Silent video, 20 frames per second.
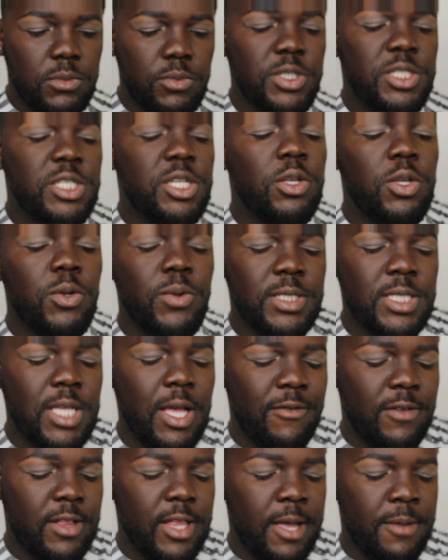We're still doing
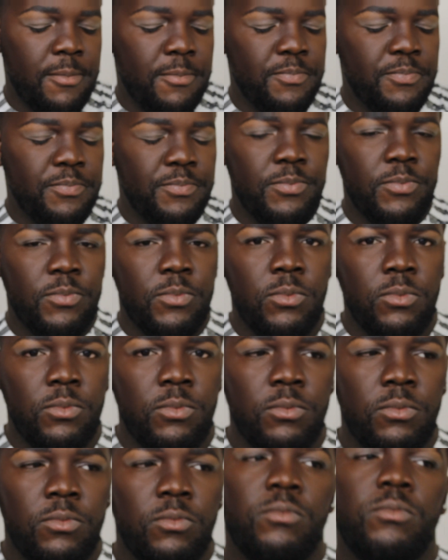soft glam,
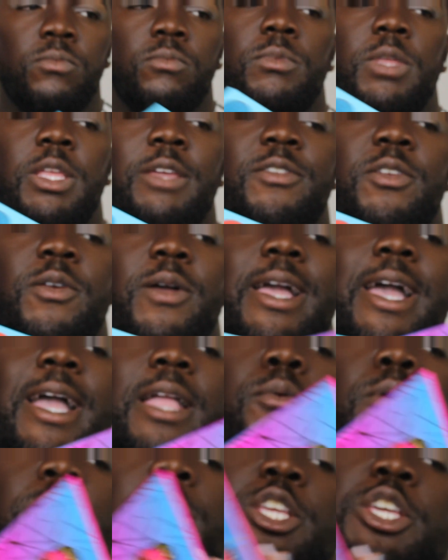even though I kind
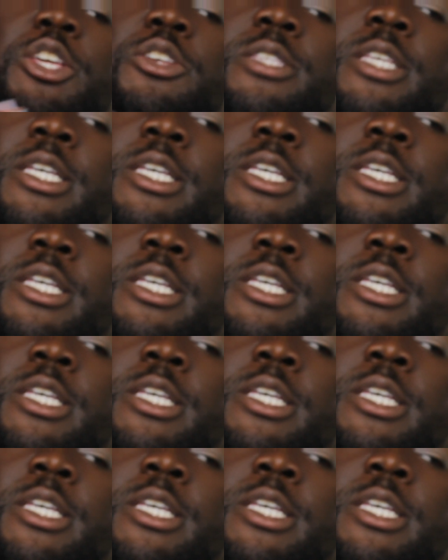of wanted to use